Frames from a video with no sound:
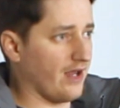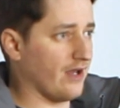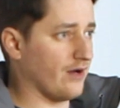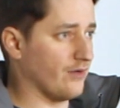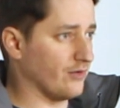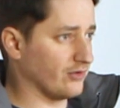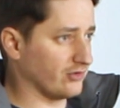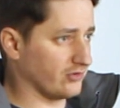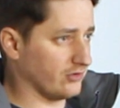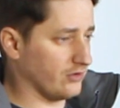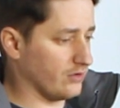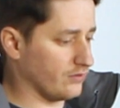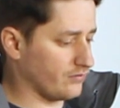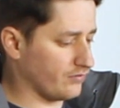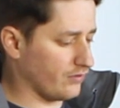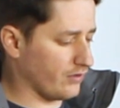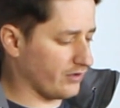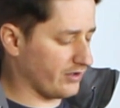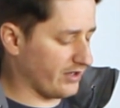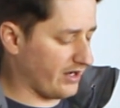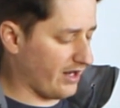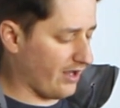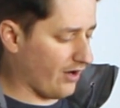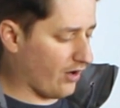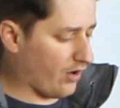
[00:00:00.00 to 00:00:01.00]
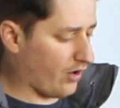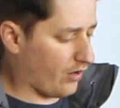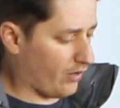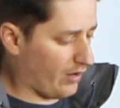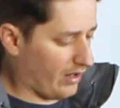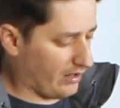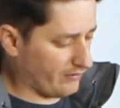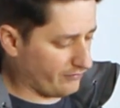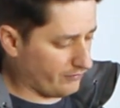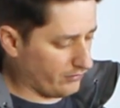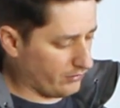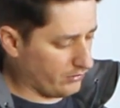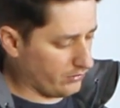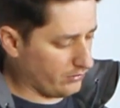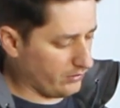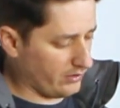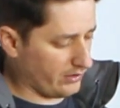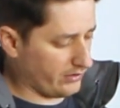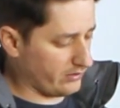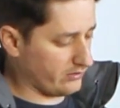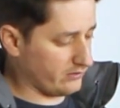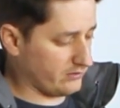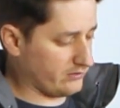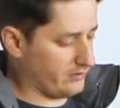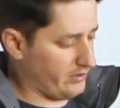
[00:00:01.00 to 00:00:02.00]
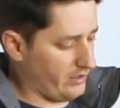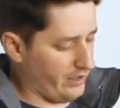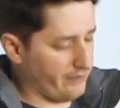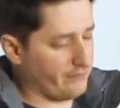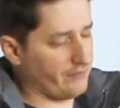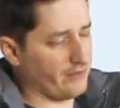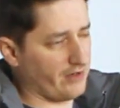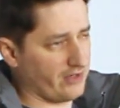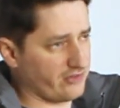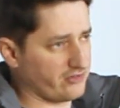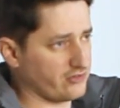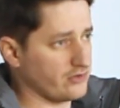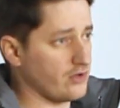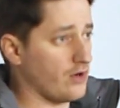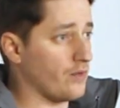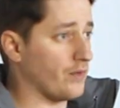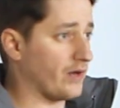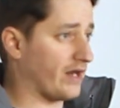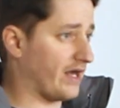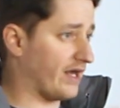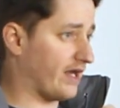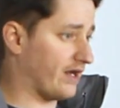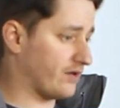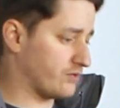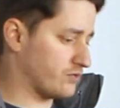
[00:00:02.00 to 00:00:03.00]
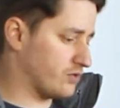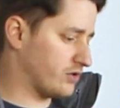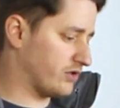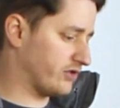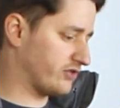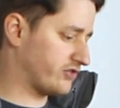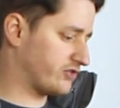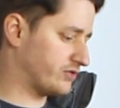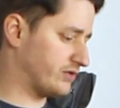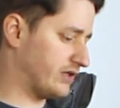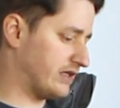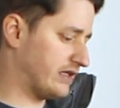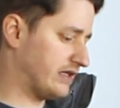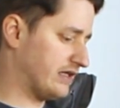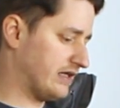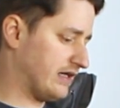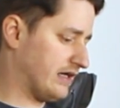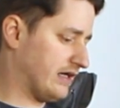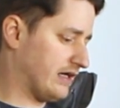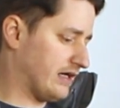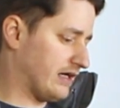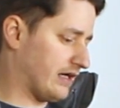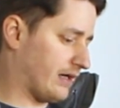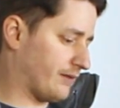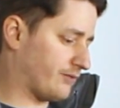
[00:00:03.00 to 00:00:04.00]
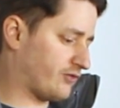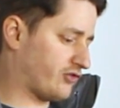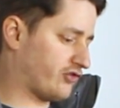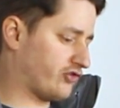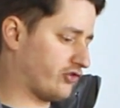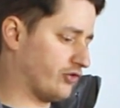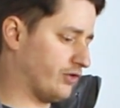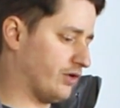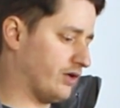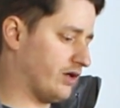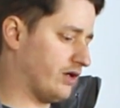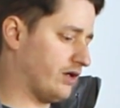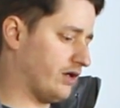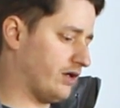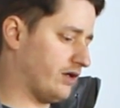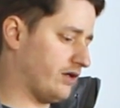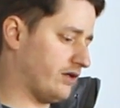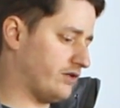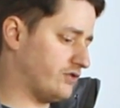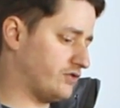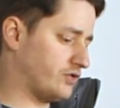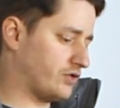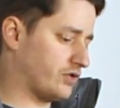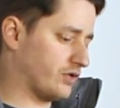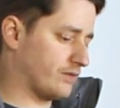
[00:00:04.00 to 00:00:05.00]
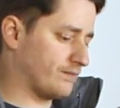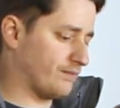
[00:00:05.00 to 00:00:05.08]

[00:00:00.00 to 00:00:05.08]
always look for in an AR rifle, and if it hasn't got one, I add one onto it. I'm sure you could